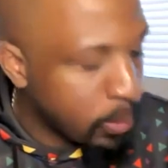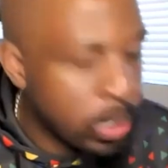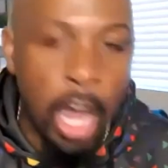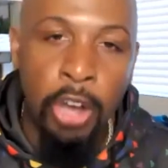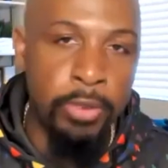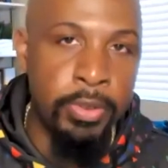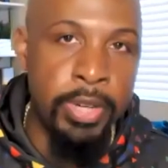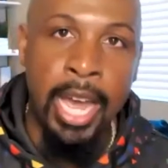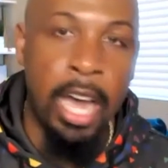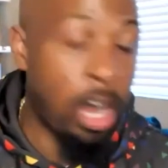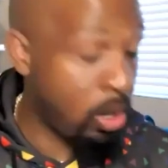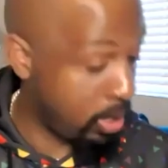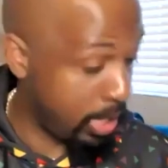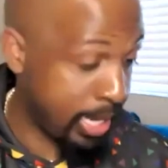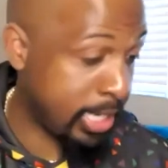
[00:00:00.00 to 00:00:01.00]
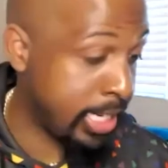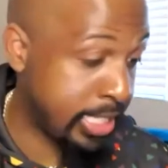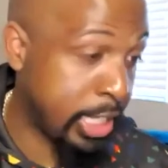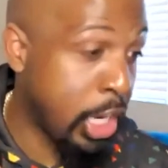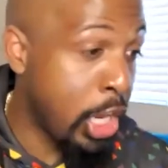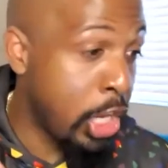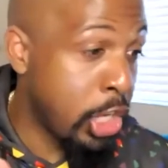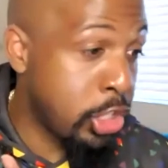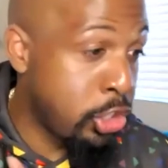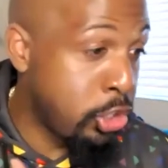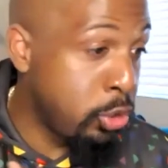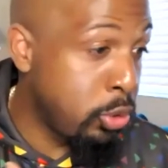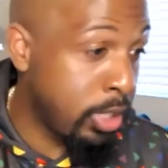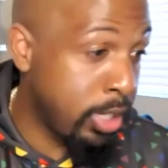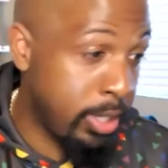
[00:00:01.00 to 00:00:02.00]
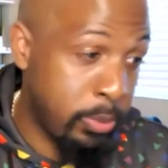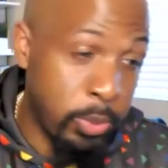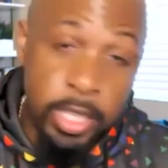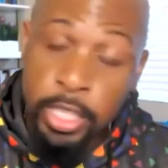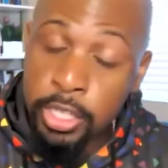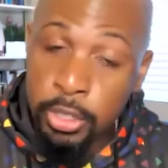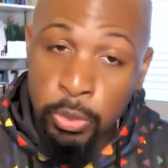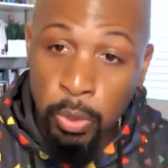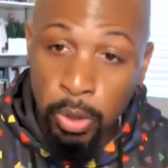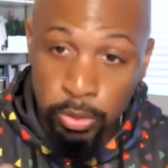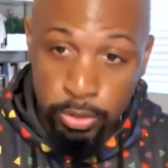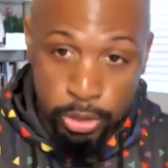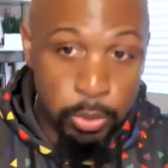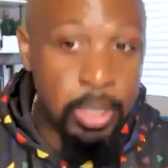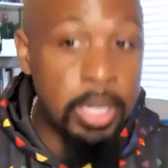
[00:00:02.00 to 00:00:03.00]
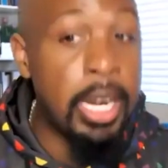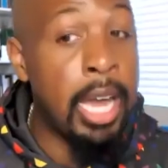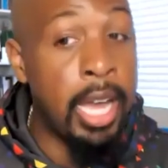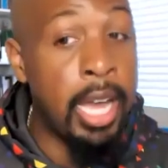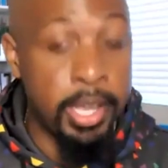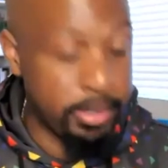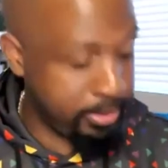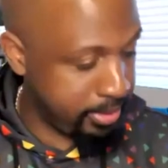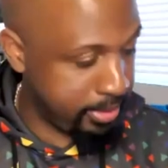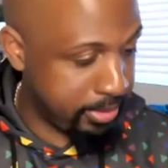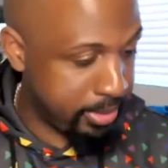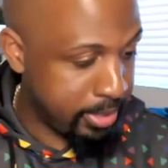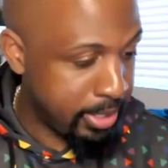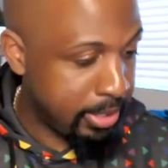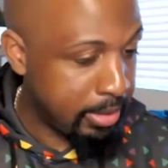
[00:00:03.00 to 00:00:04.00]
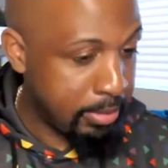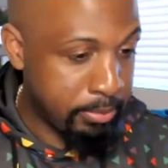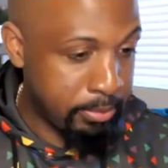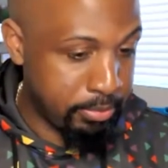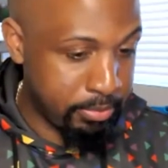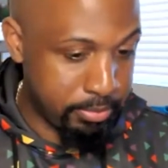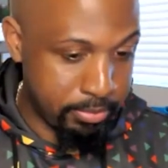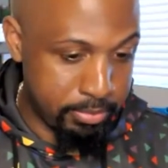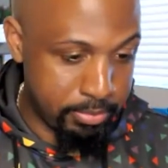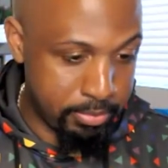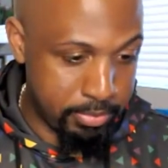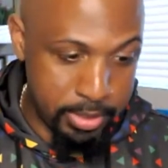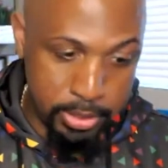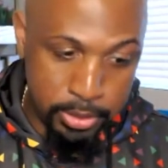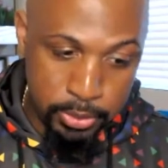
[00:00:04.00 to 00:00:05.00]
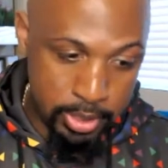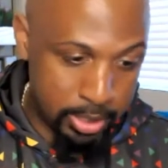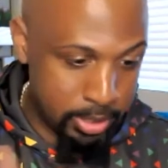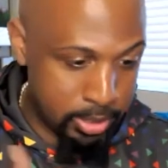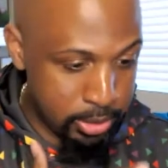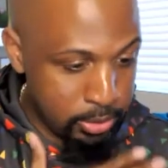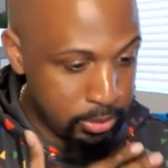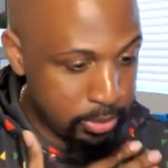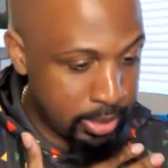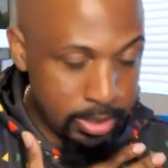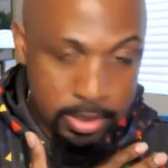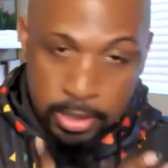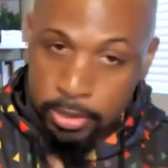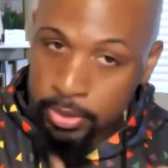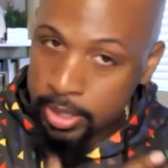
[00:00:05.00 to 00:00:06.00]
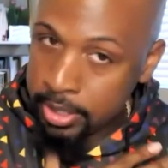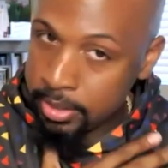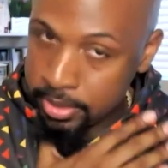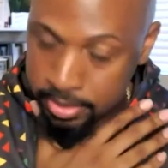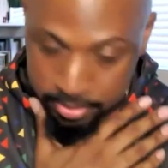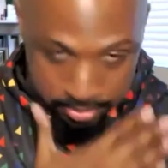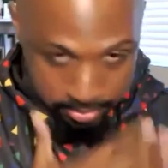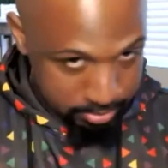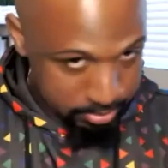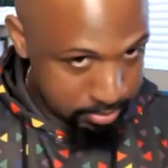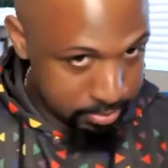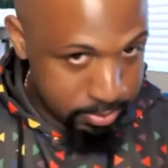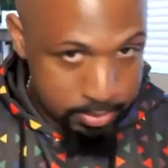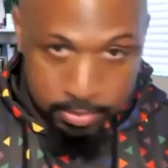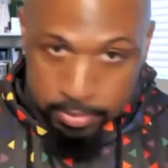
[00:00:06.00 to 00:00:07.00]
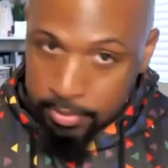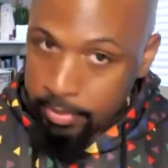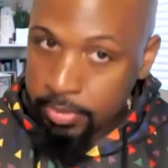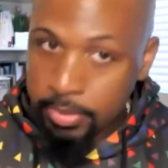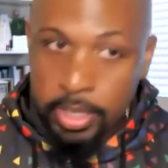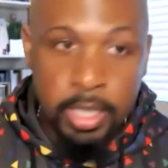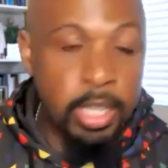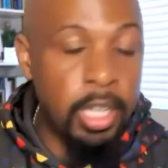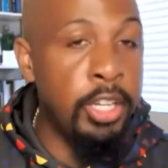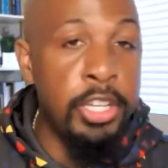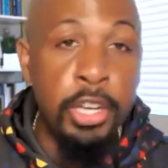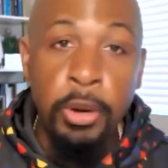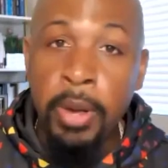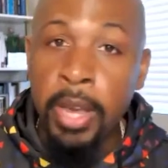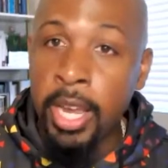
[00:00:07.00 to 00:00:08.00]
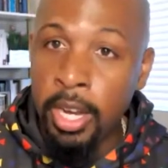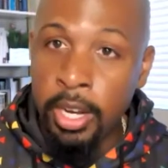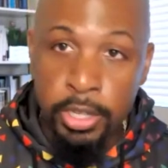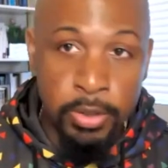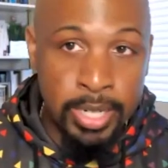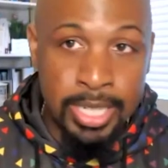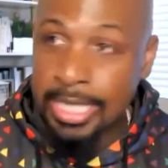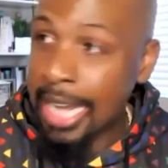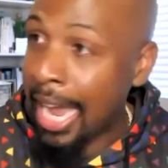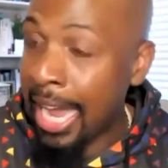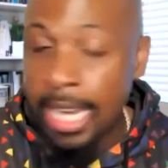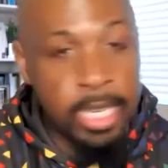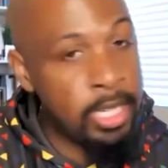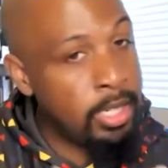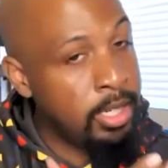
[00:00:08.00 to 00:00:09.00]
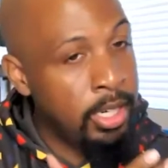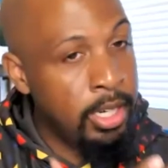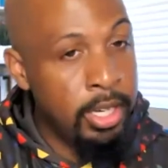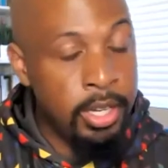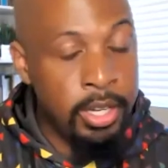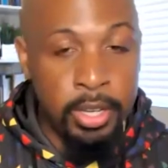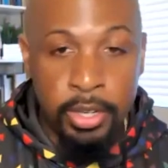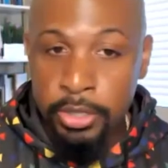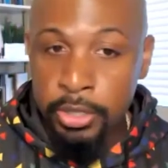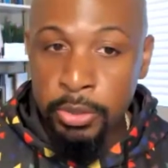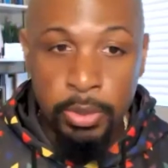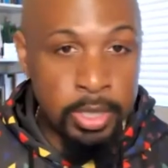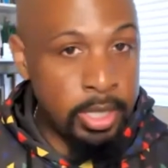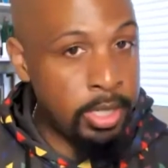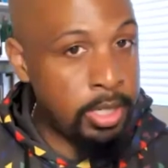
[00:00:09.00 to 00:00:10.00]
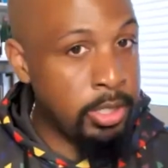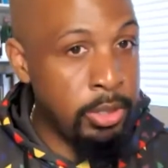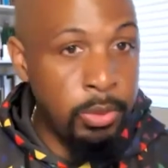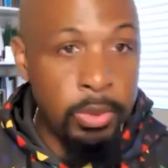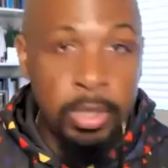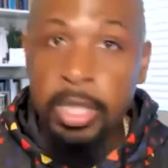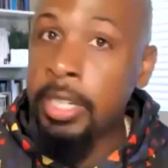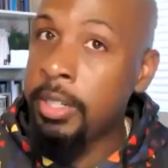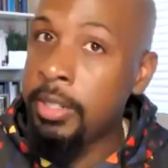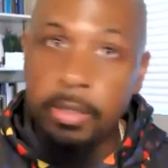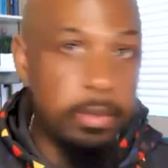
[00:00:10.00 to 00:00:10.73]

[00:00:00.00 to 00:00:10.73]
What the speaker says: we all die. And listen, you whether you want to or not, you can color your hair, you can dye it, you can